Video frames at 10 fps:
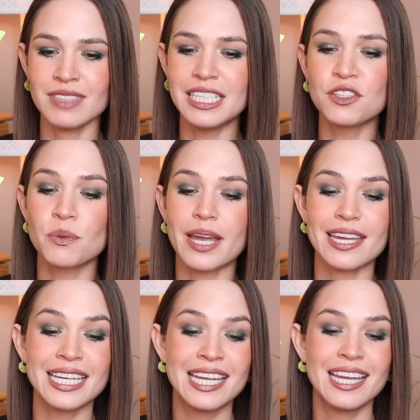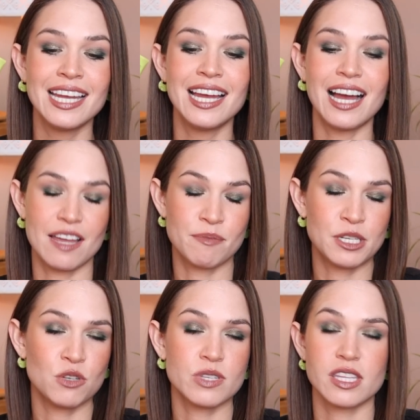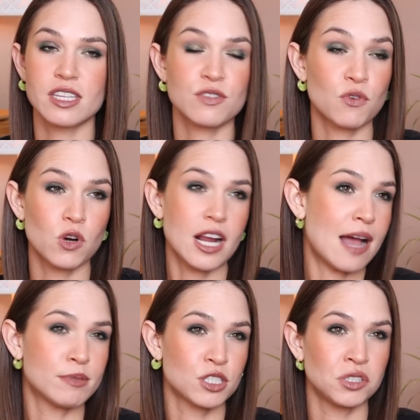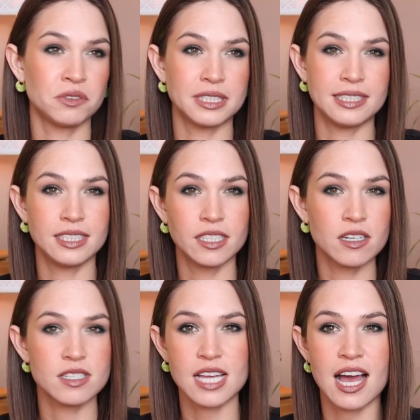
Either way, I've been using this for absolutely years.